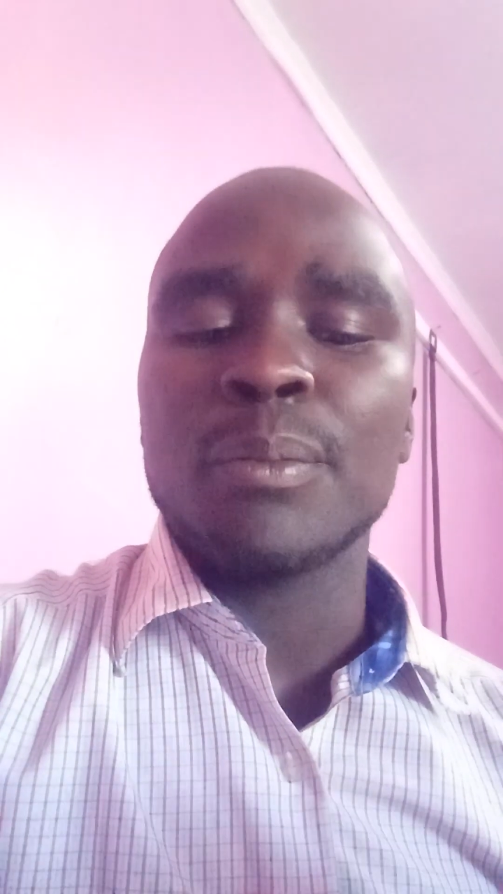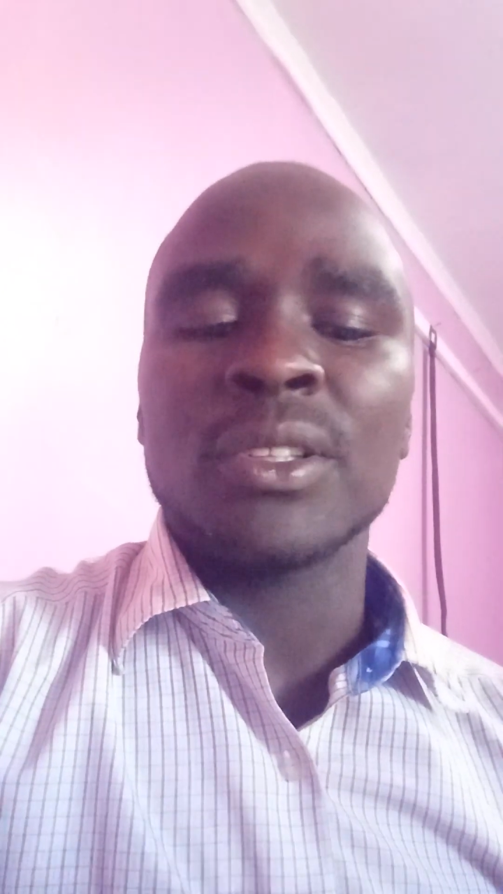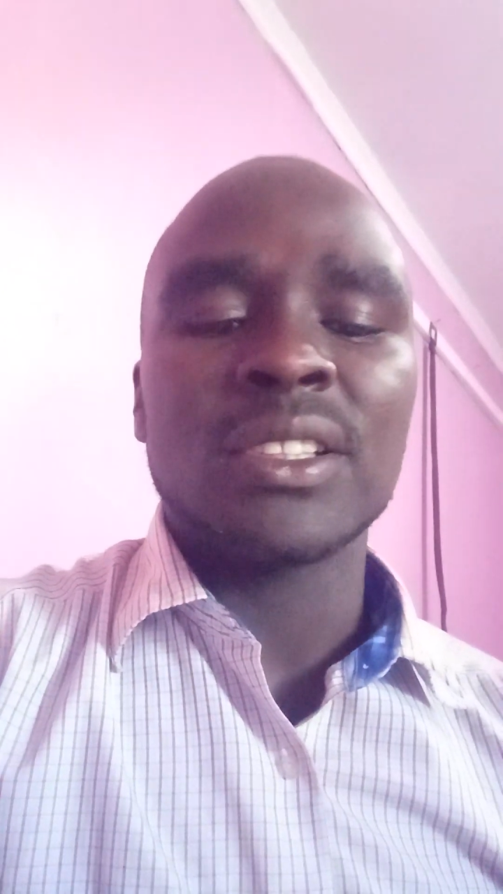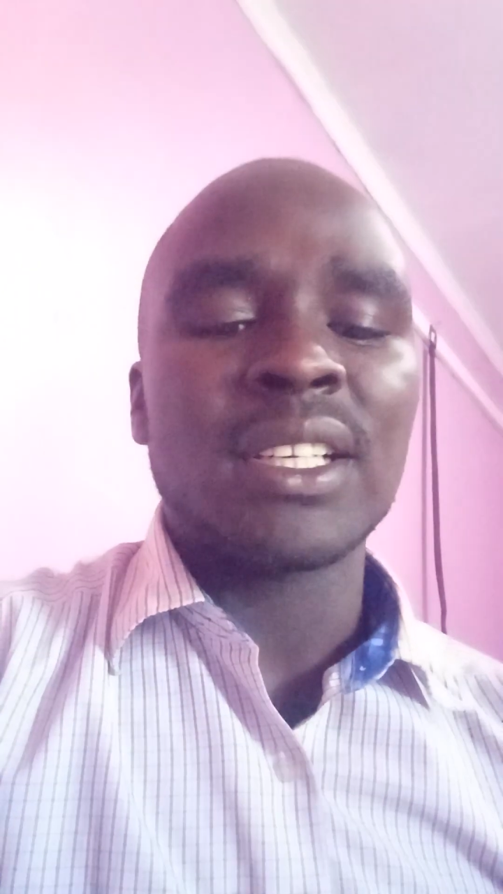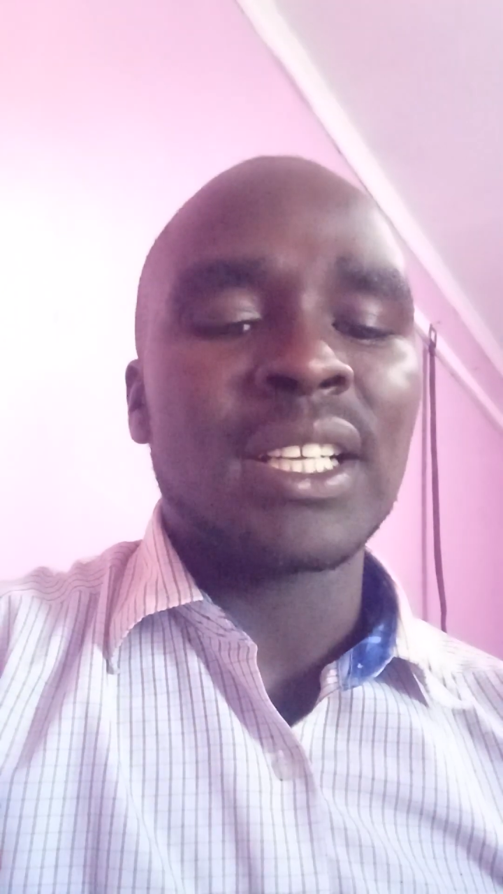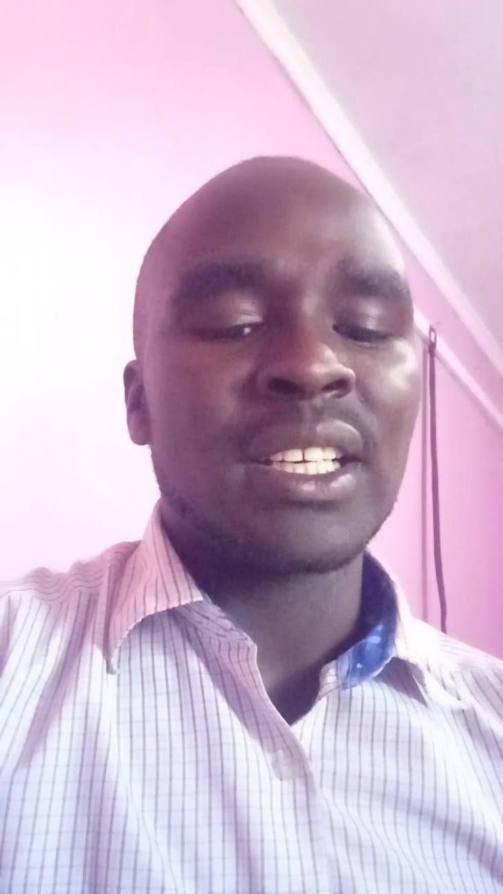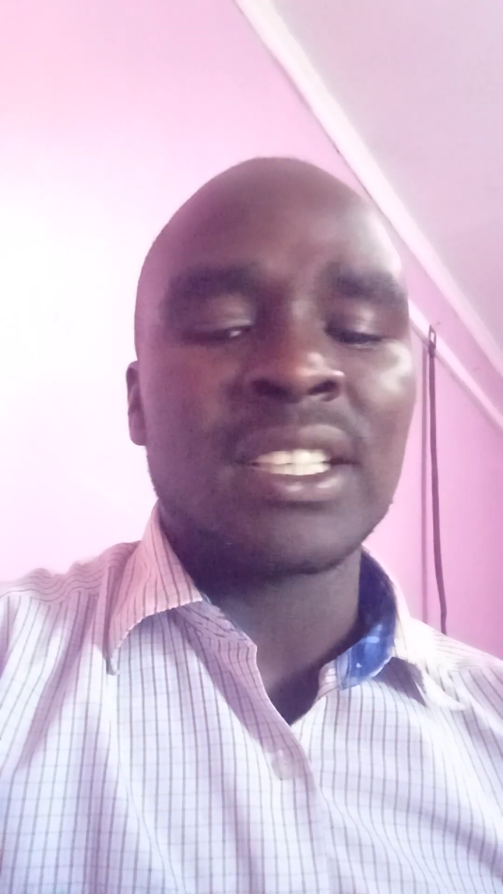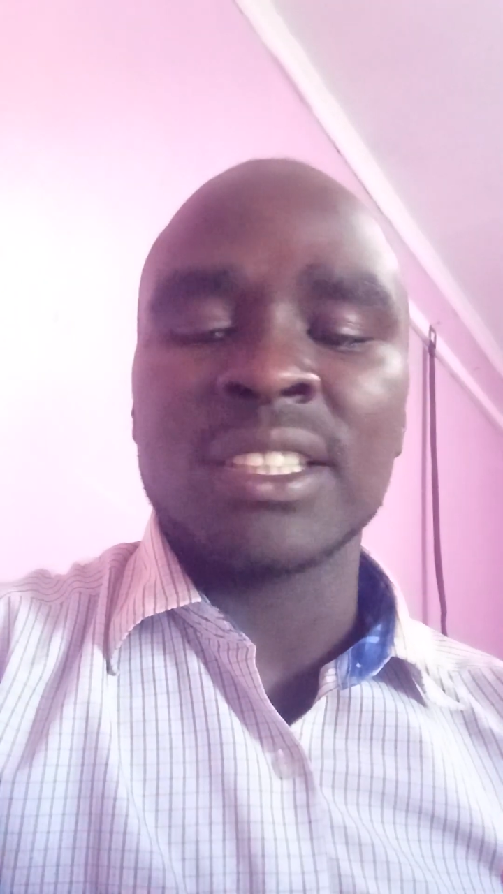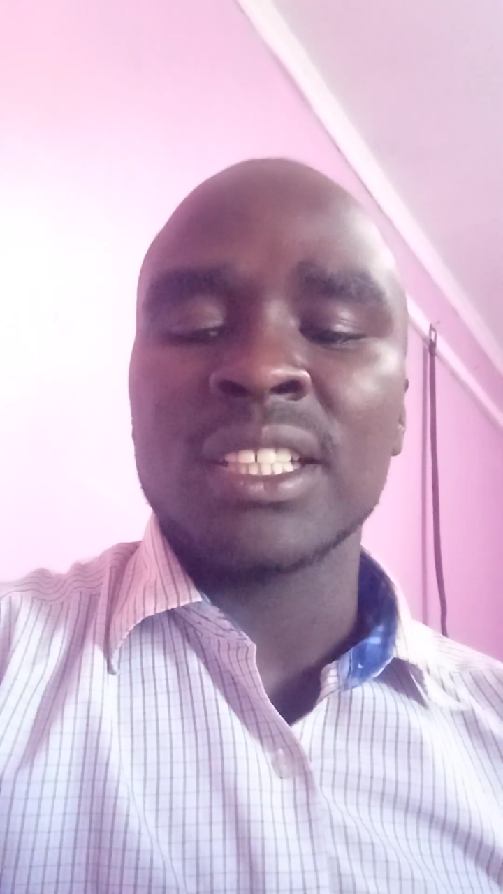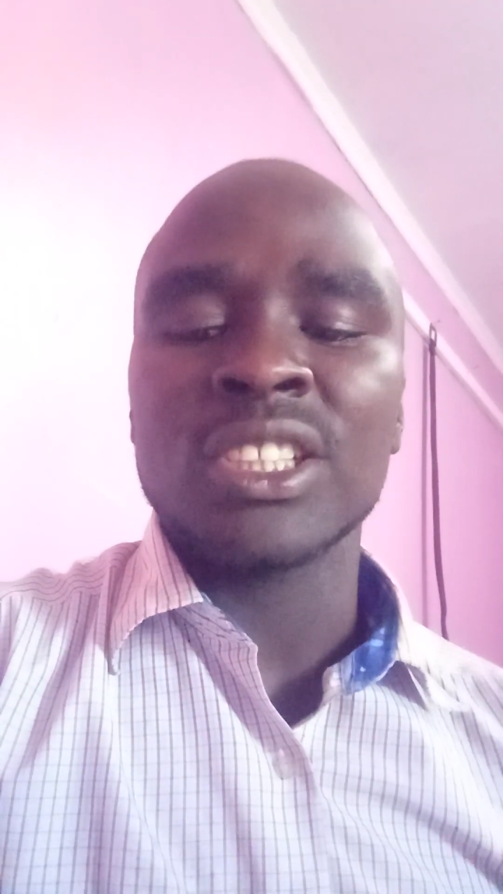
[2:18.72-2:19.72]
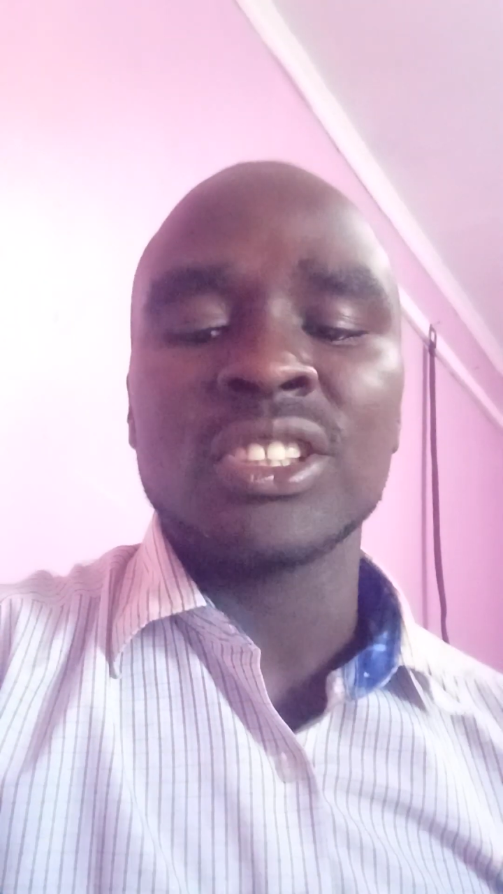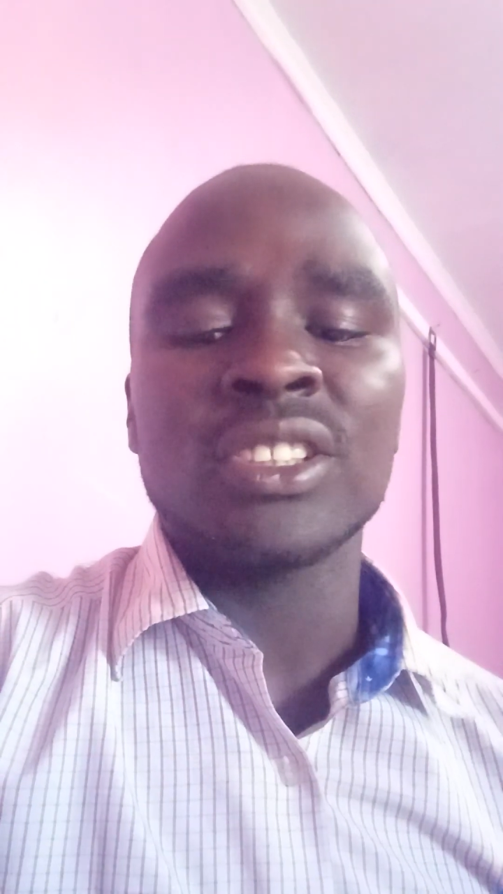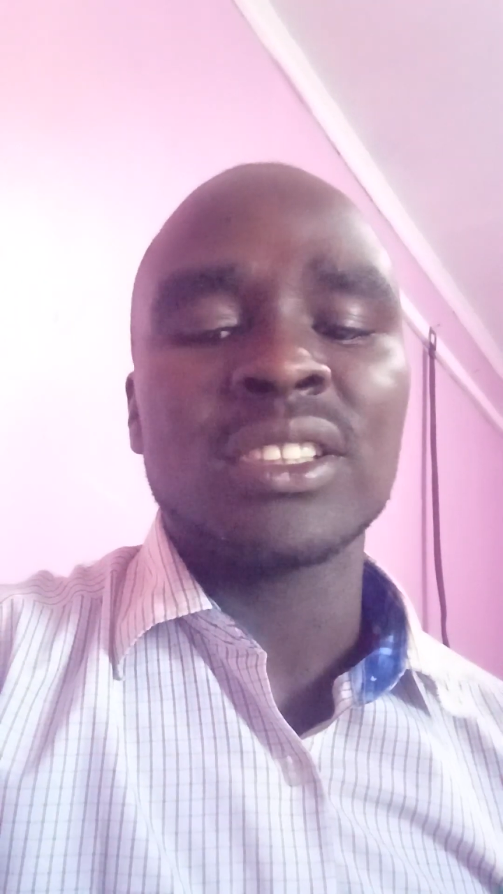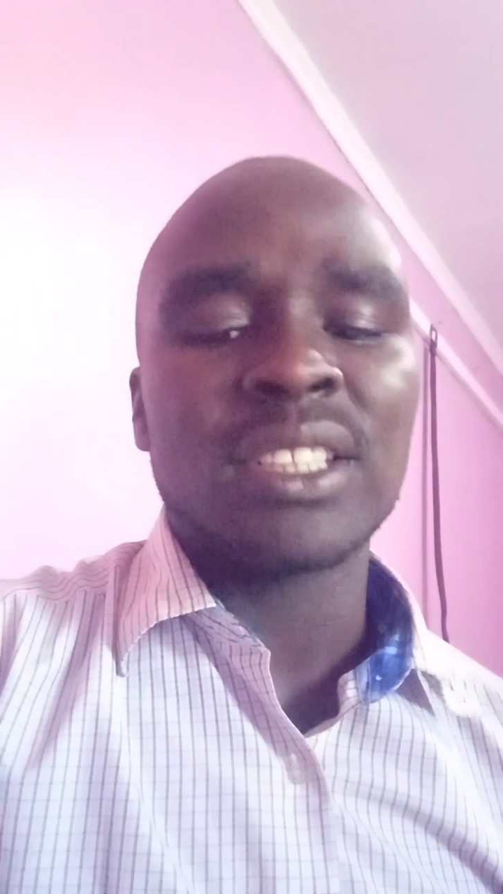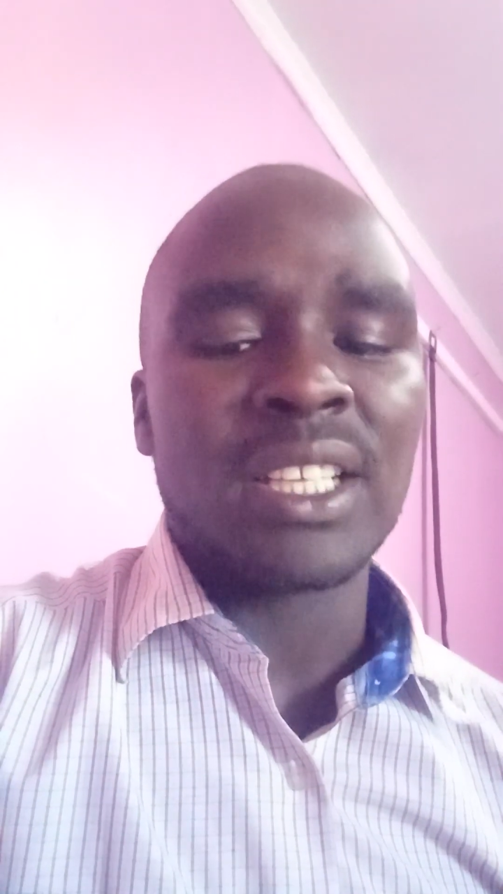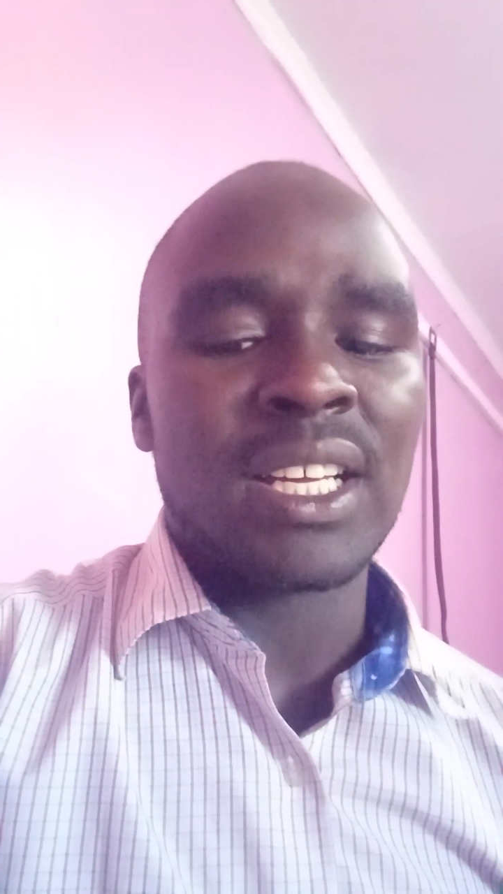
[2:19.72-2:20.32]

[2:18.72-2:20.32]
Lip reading: bottleneck detection,